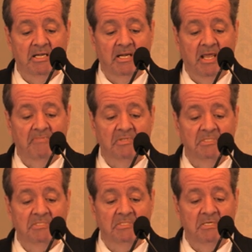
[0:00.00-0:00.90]
And it
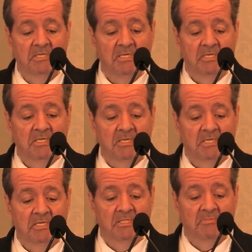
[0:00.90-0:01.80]
happens
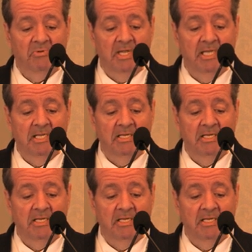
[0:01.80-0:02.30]
in the brain.